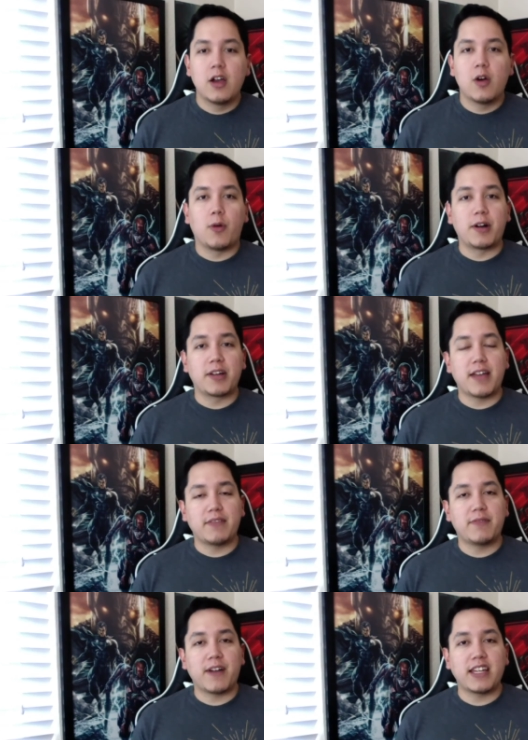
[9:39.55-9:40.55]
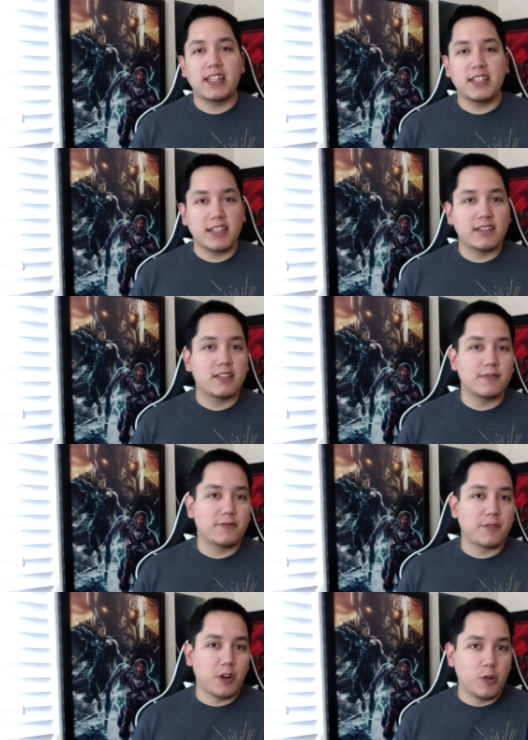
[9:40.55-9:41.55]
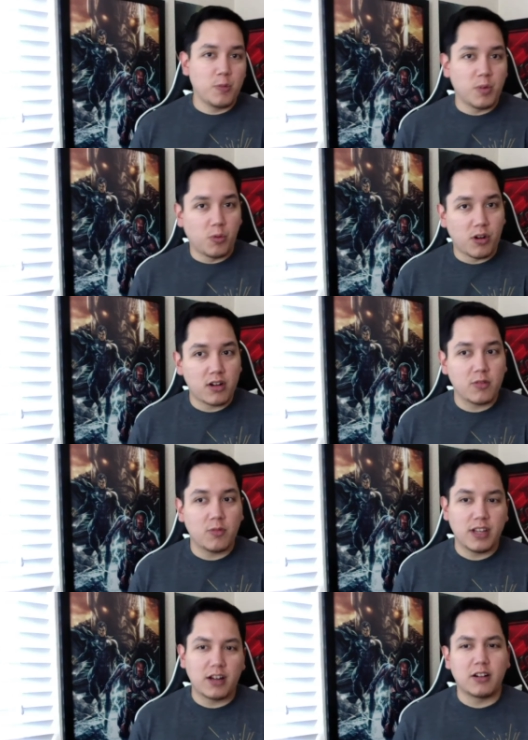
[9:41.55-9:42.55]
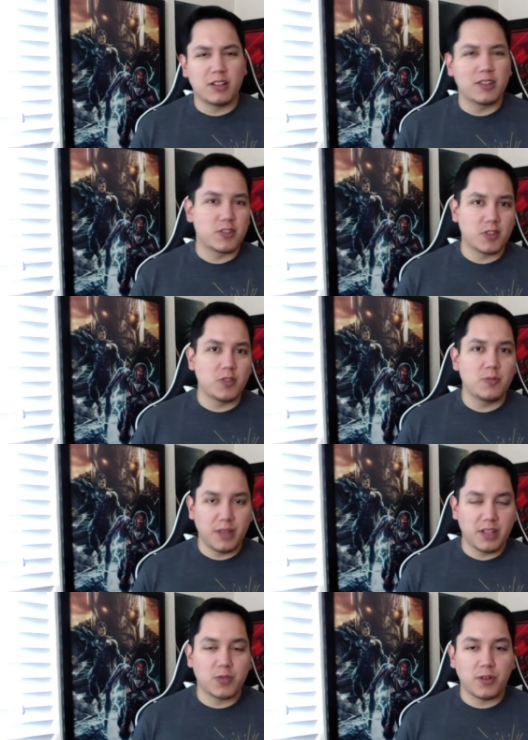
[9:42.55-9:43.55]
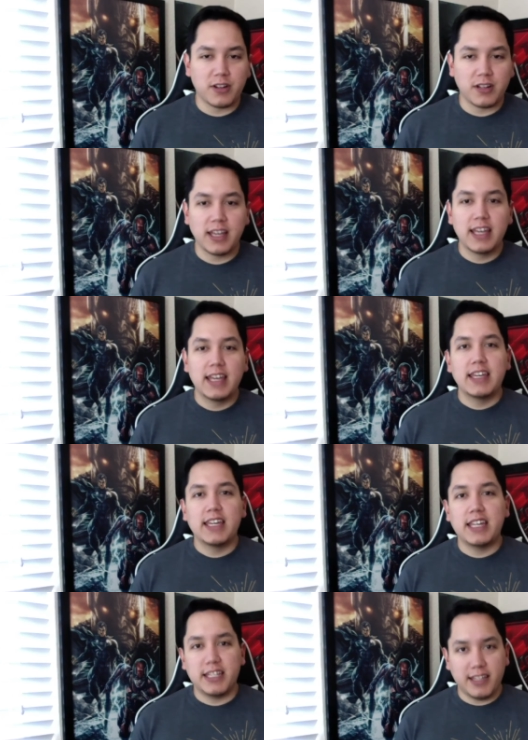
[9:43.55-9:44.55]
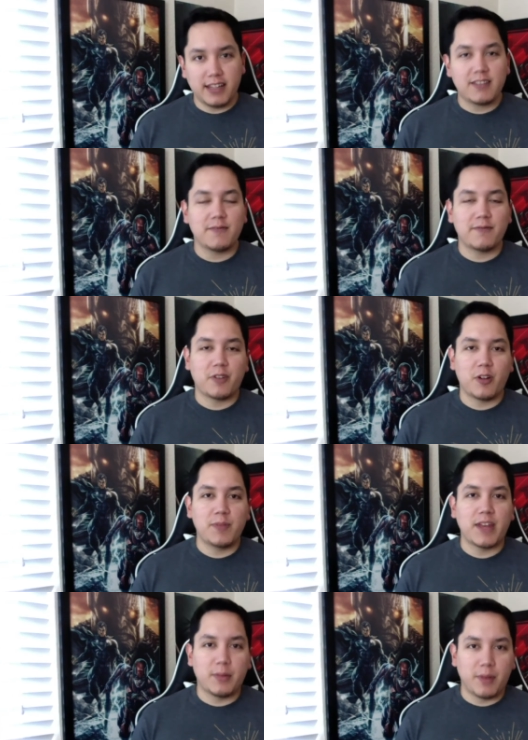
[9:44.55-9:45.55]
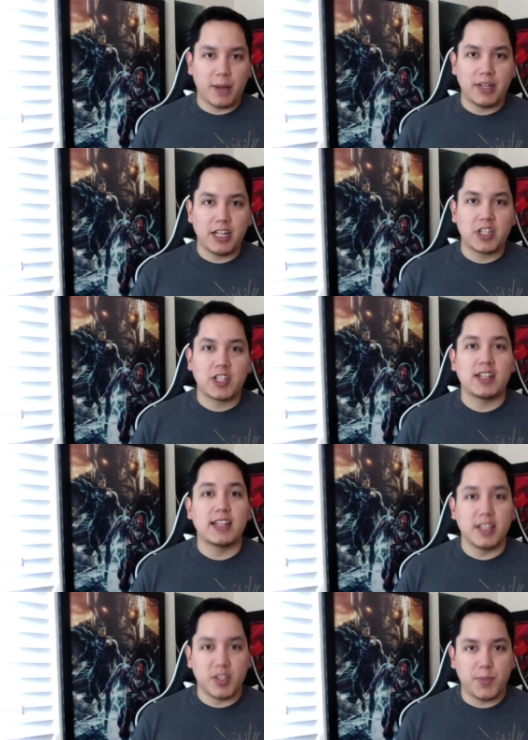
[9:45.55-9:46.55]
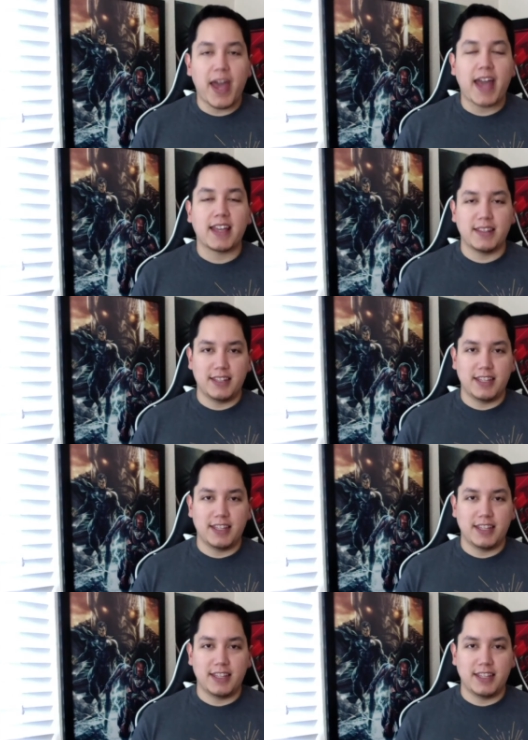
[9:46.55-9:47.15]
While Kevin Feige didn't confirm Wong, we all assume it's Wong. He did confirm that Abomination is back in the